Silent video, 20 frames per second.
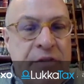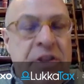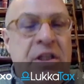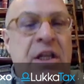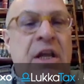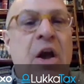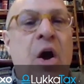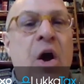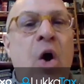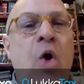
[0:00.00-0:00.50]

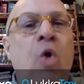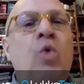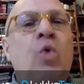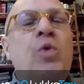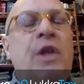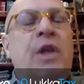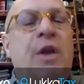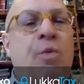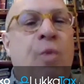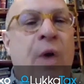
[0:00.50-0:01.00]
The
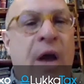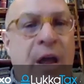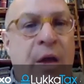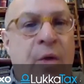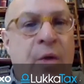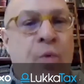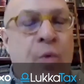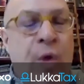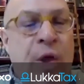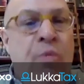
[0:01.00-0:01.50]
only way
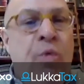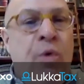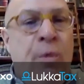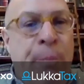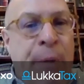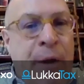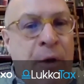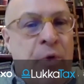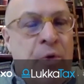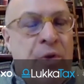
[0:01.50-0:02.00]
we will
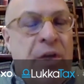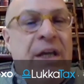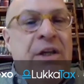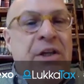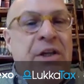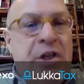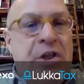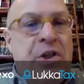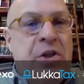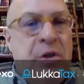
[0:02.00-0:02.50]
build a
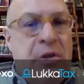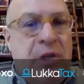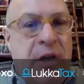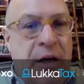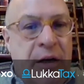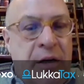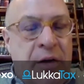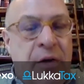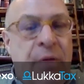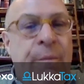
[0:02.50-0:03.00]
digital
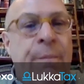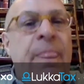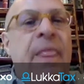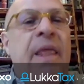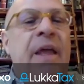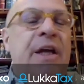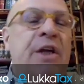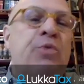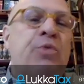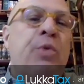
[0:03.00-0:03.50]
dollar
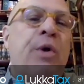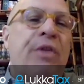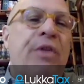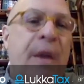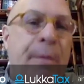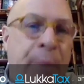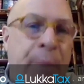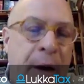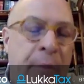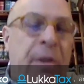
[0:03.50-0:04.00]
is with a
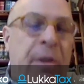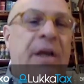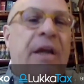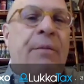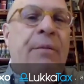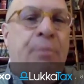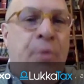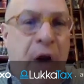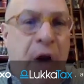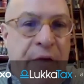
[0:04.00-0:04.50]
public
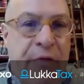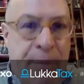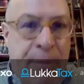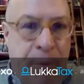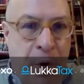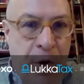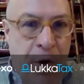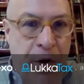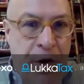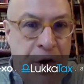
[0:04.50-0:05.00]
and private
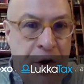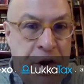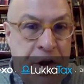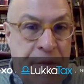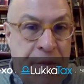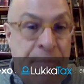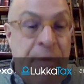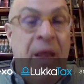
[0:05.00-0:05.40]
partnership.